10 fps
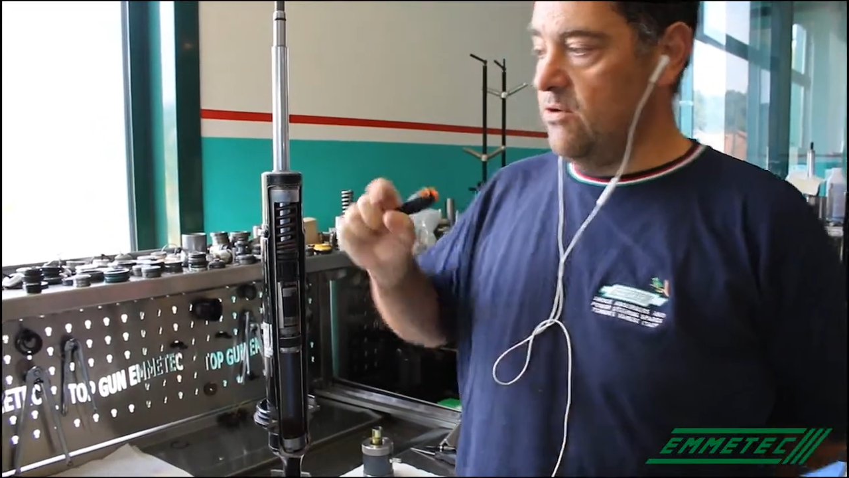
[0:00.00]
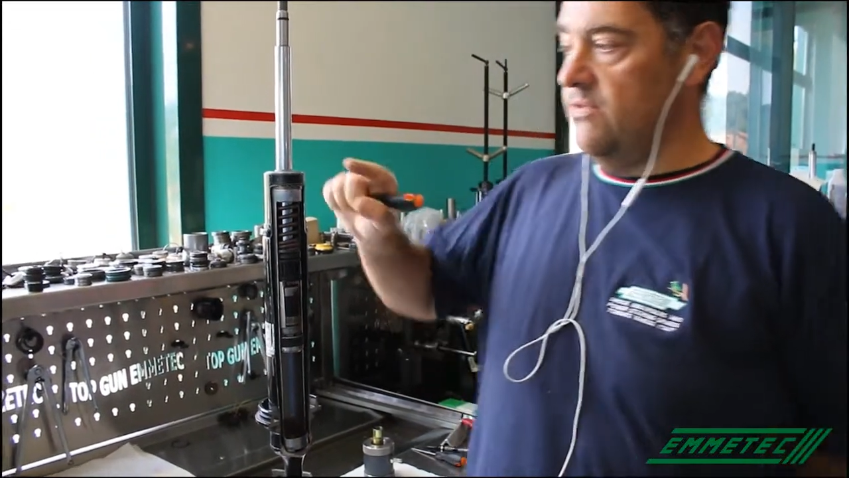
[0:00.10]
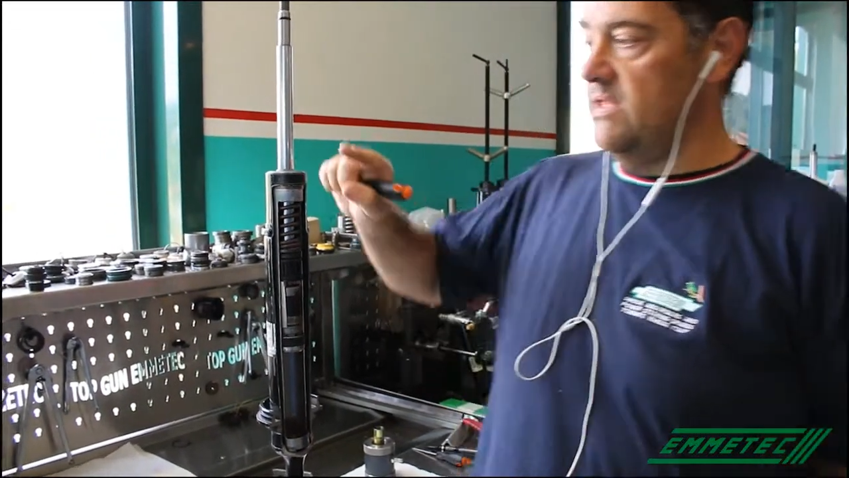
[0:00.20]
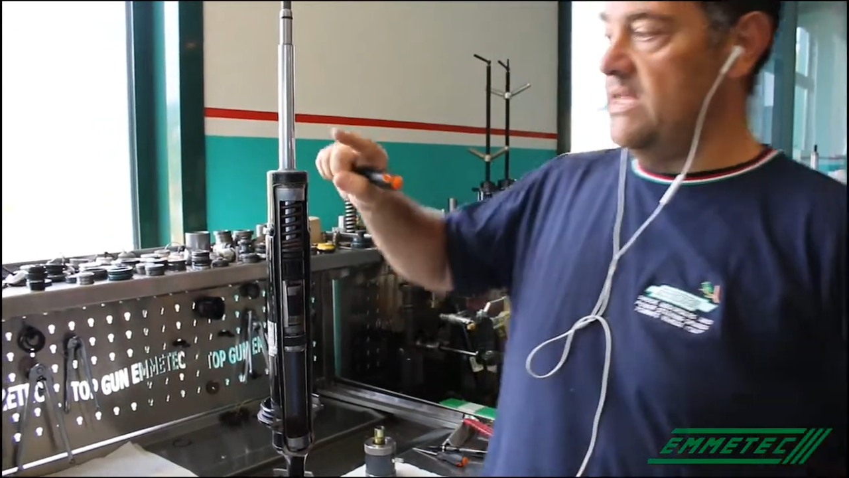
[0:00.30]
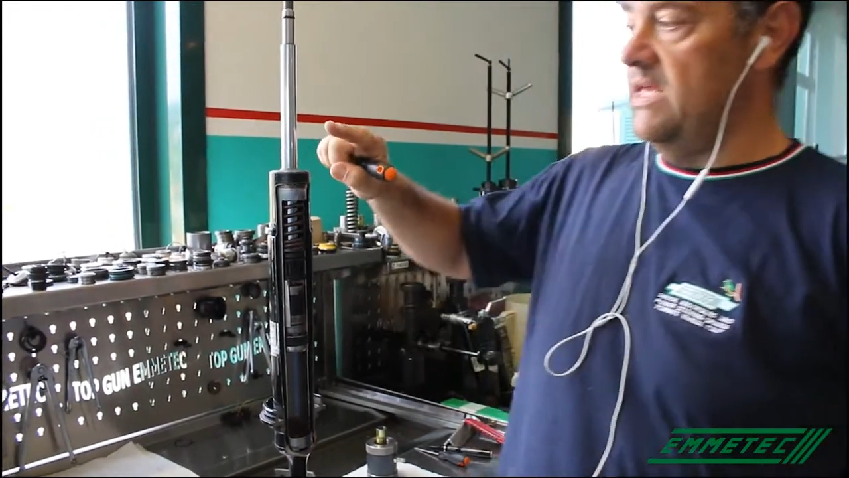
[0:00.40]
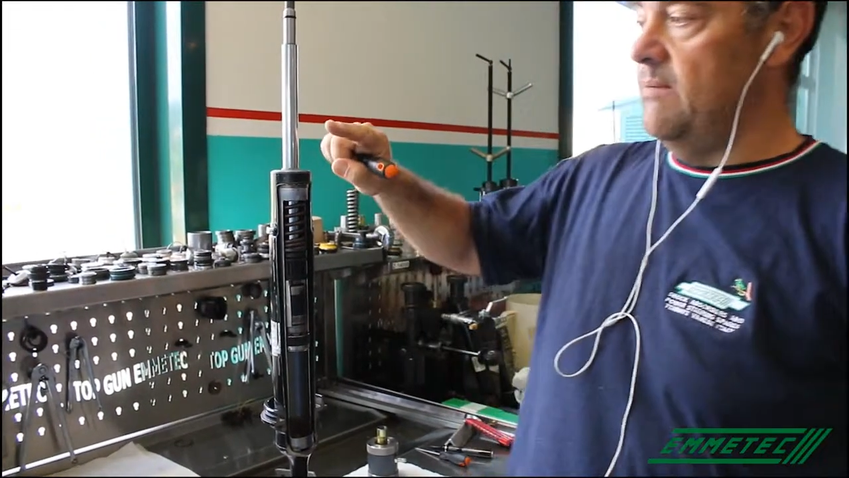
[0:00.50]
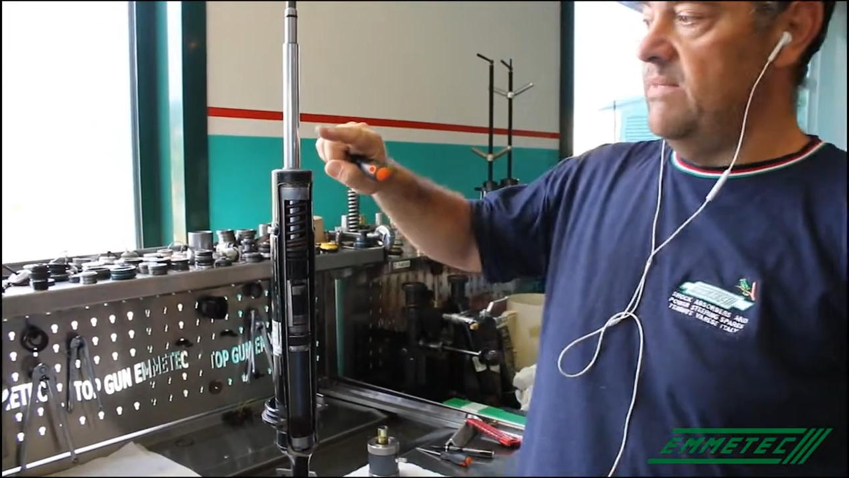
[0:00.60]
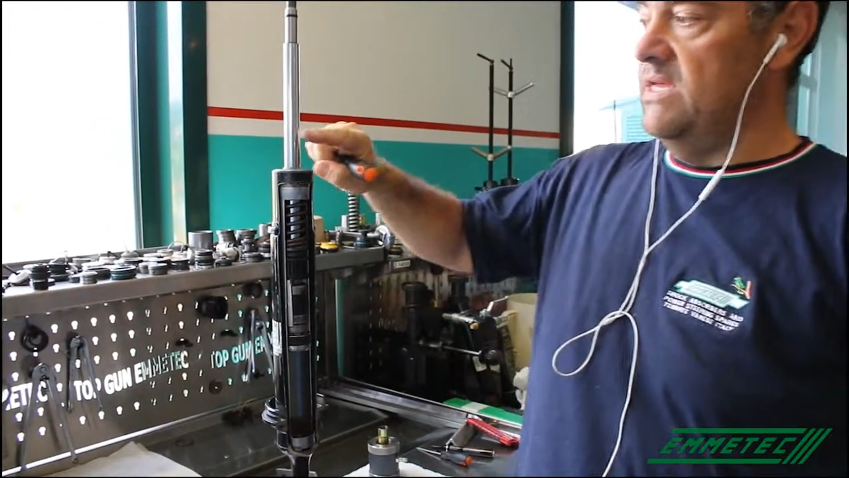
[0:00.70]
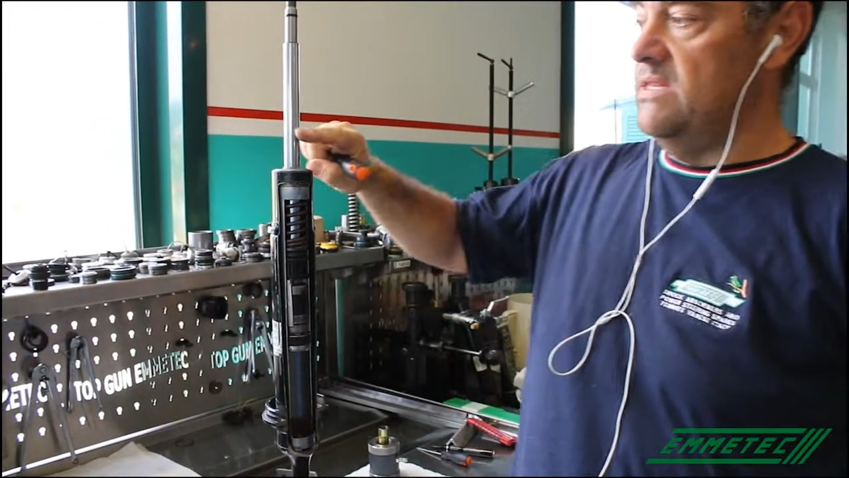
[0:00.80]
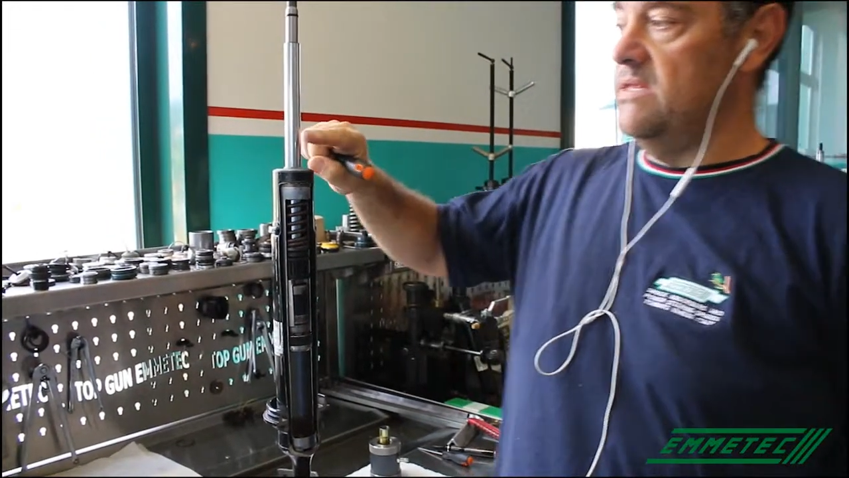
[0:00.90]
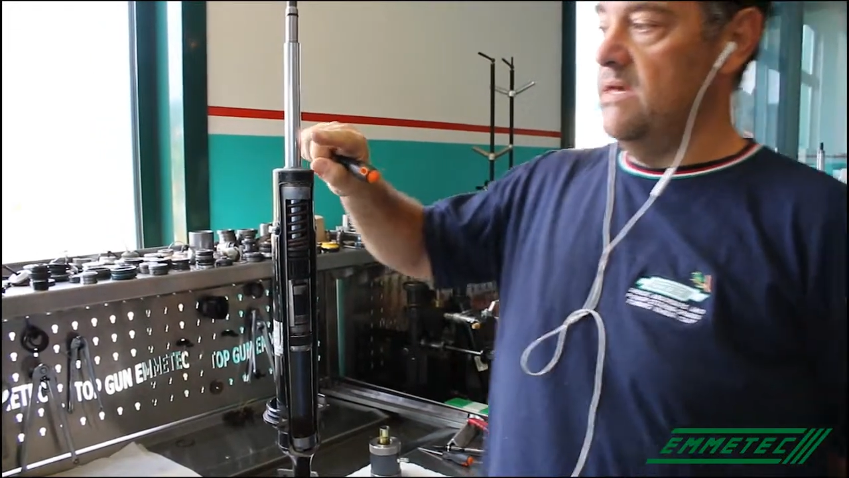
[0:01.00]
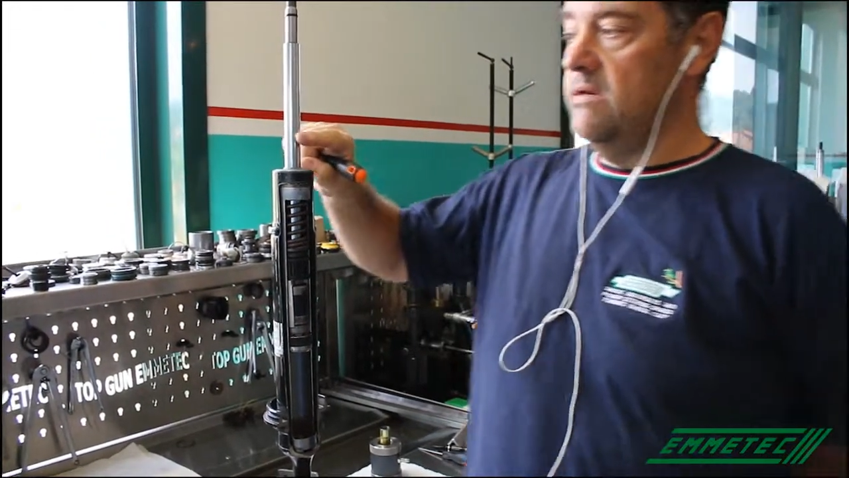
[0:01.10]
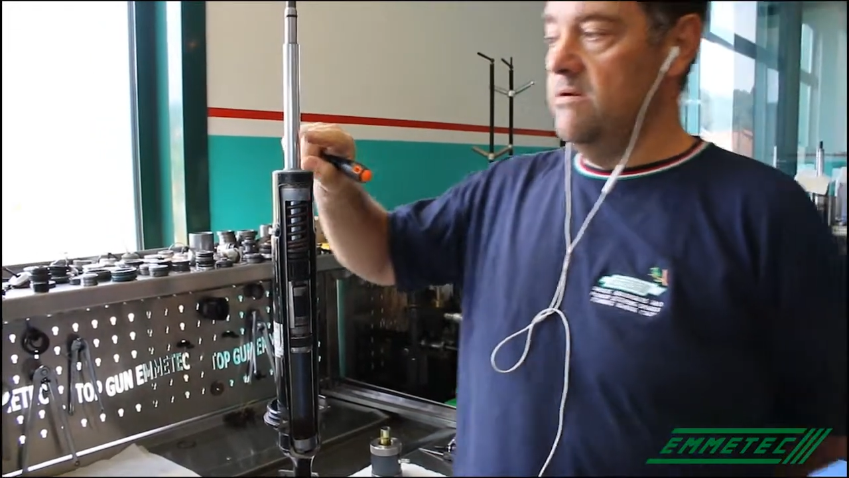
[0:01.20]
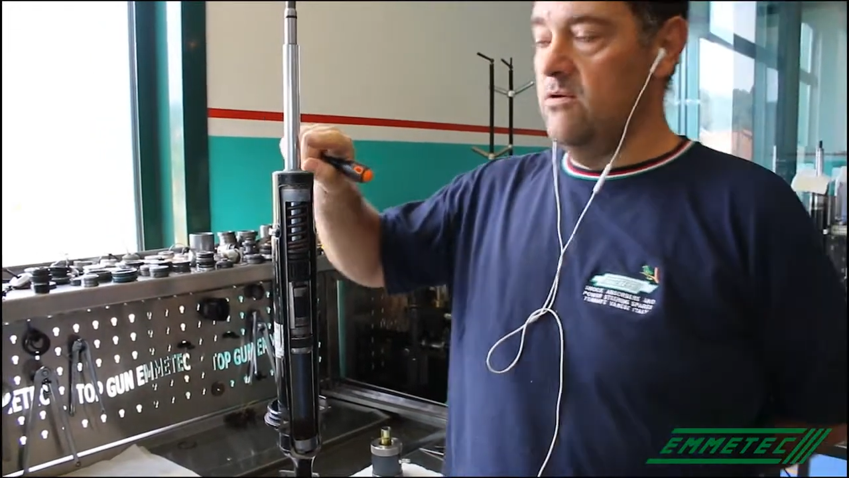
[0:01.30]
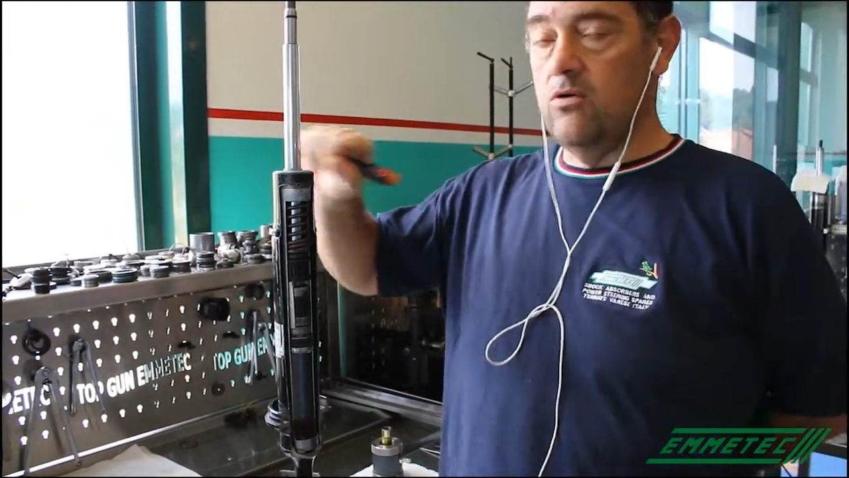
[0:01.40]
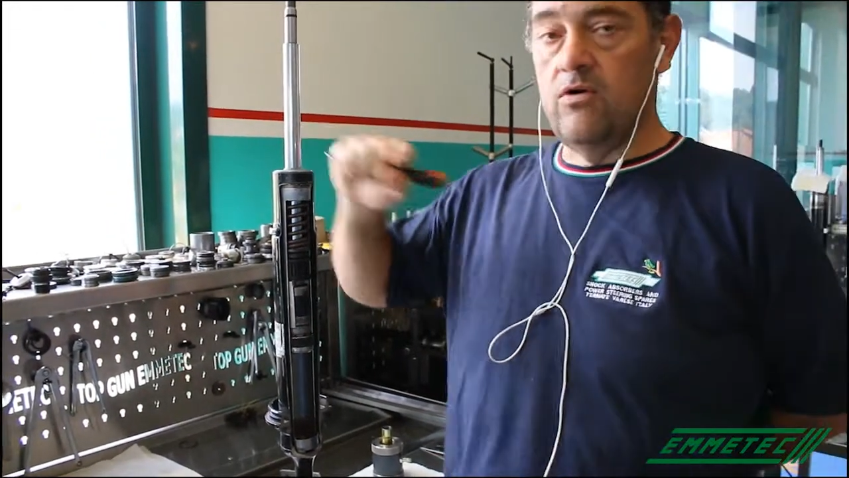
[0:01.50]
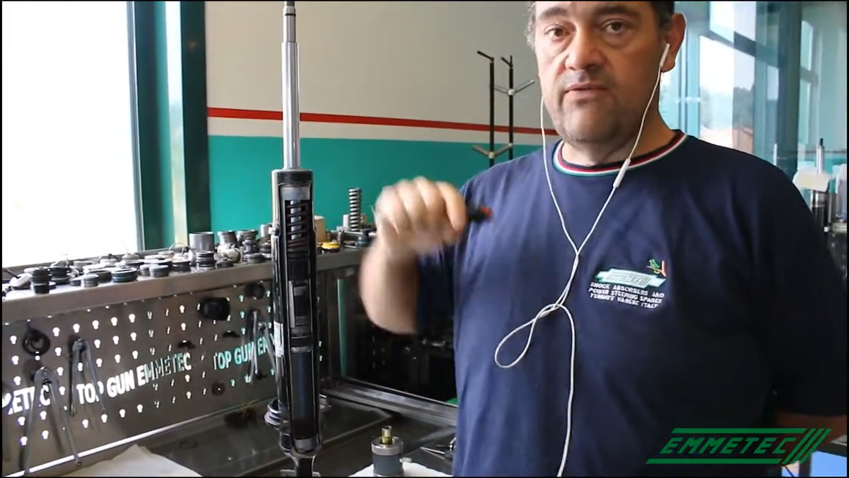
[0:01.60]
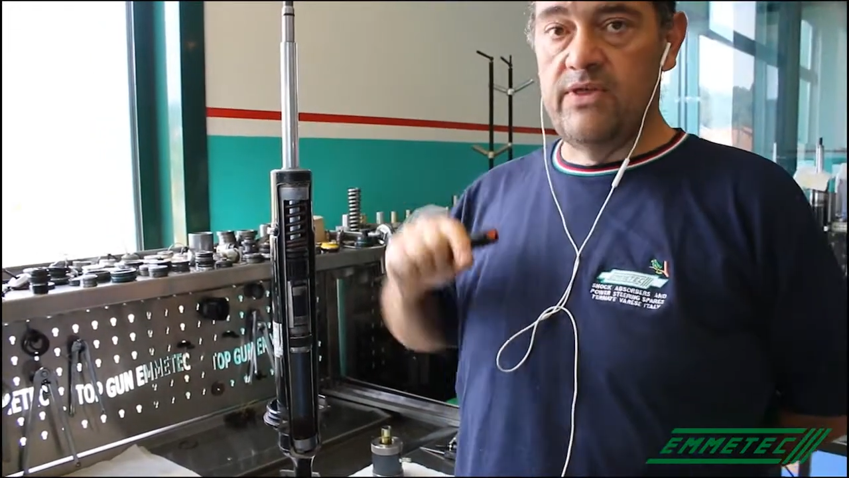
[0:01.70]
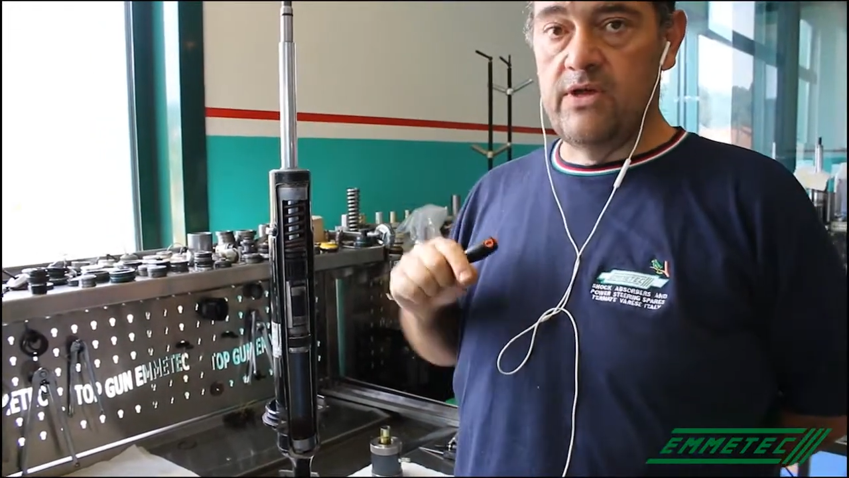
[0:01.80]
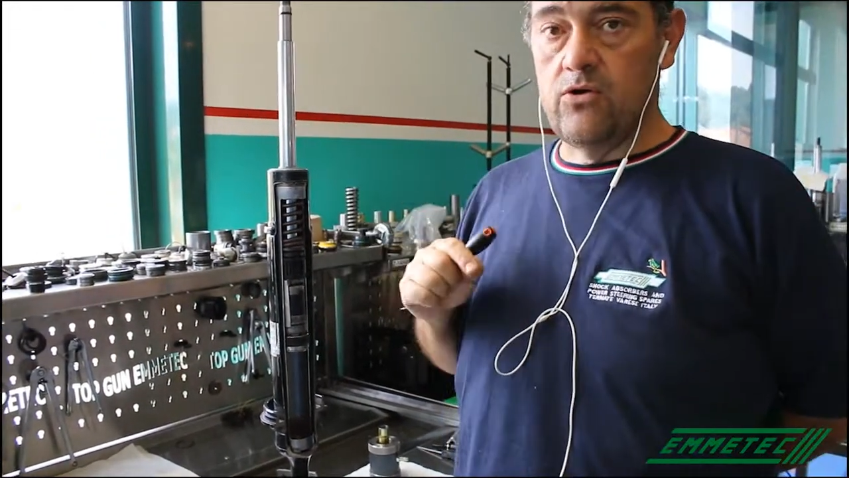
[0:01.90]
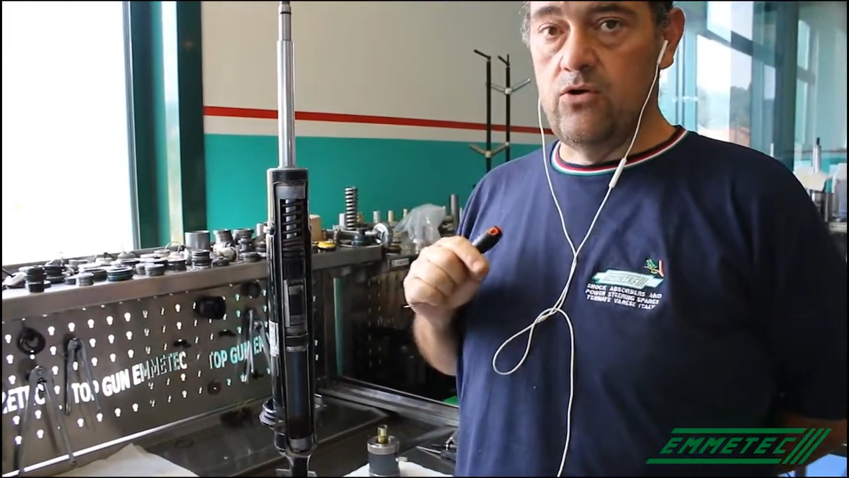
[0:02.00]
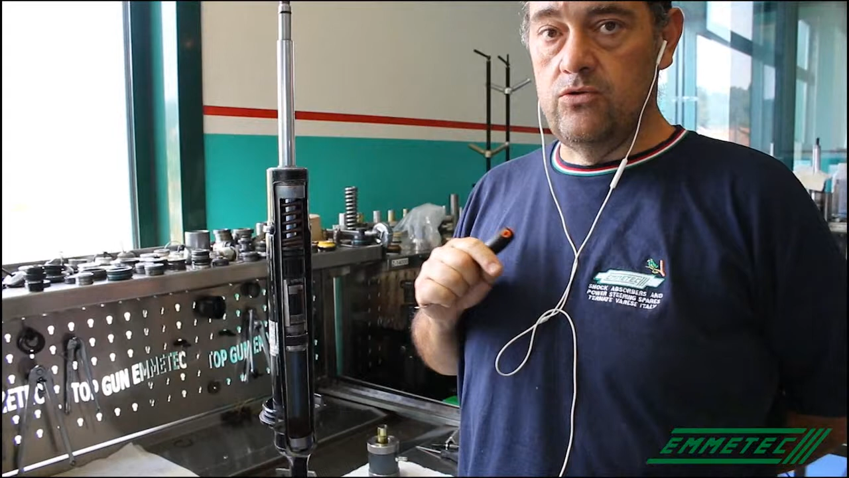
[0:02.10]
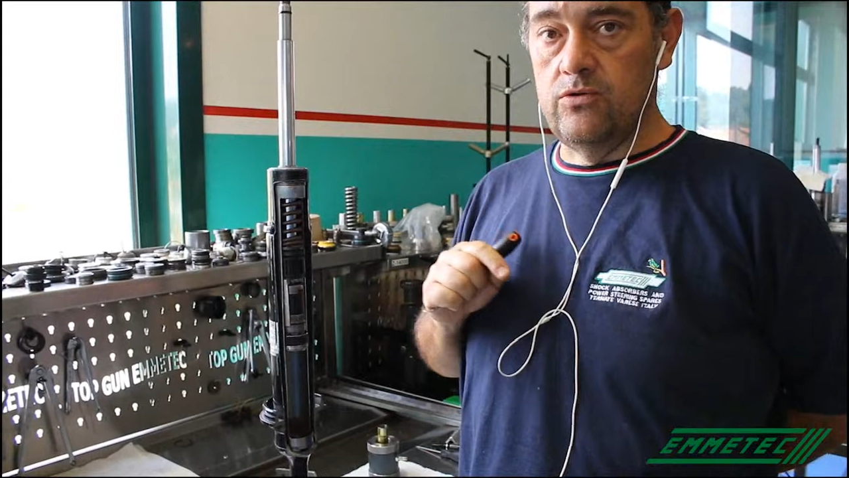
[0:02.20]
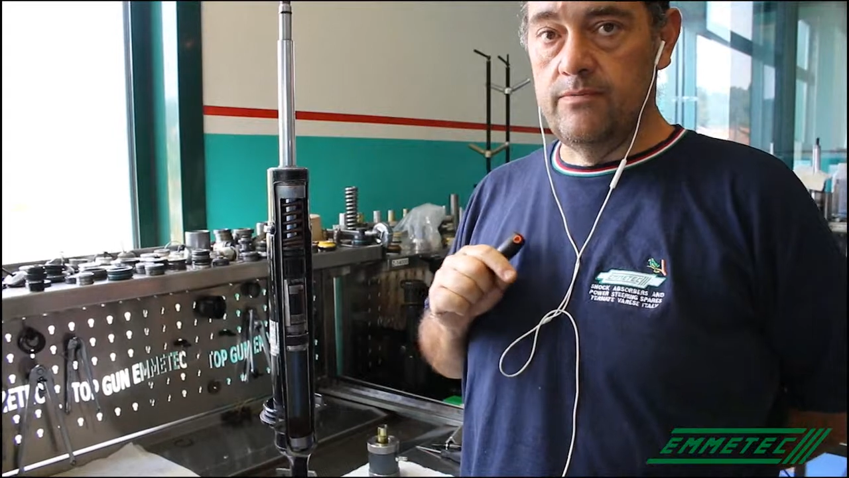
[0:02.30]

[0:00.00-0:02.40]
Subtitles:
on the diameter of the rod,